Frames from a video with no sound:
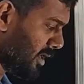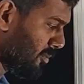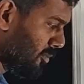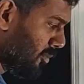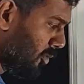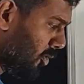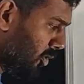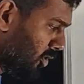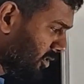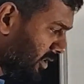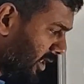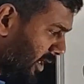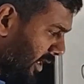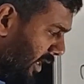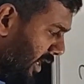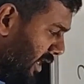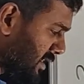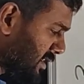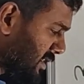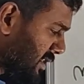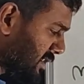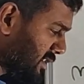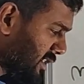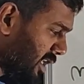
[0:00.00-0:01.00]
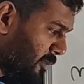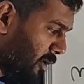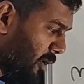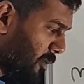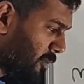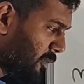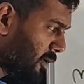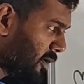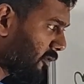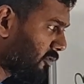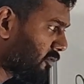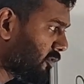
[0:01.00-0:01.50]
In both the cases same
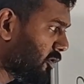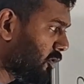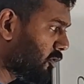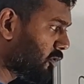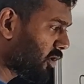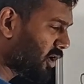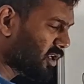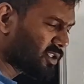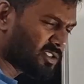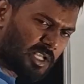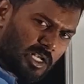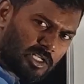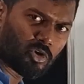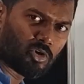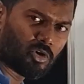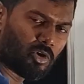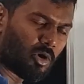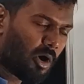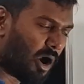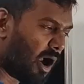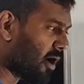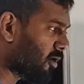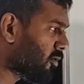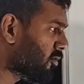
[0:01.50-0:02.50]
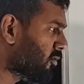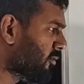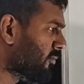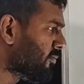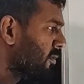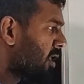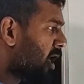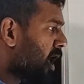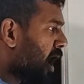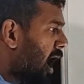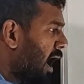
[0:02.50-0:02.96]
number of neutrons, I'll show you how,